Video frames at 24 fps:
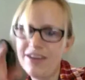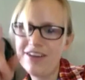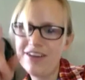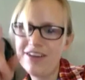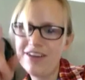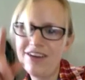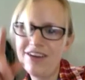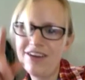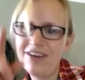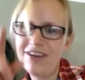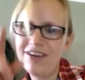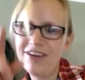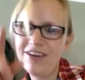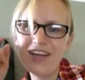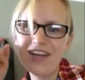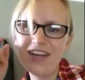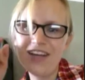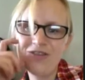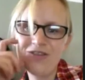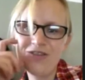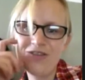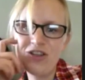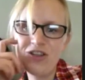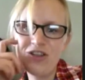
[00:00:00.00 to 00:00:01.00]
Okay. If
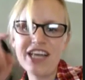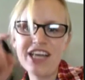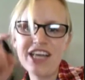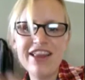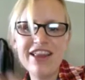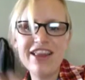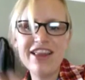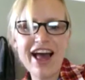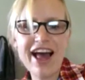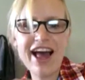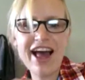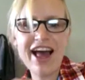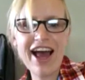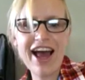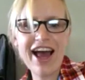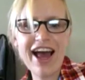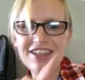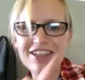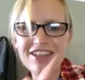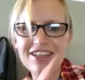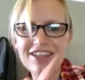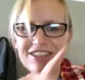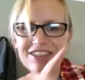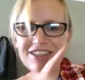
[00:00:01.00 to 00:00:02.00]
you say that, that
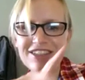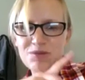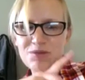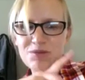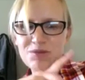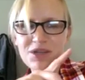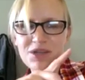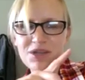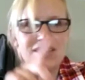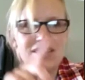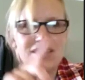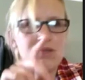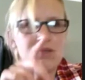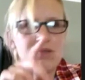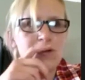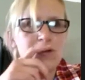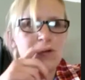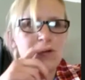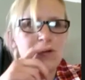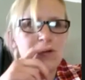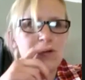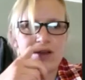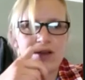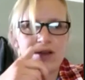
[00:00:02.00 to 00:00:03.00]
tells me it's simple
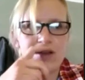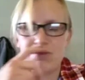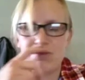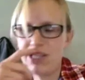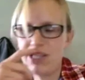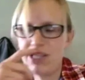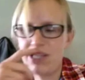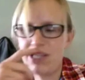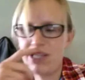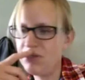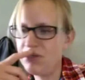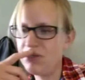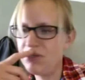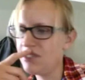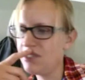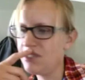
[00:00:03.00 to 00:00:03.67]
random sampling.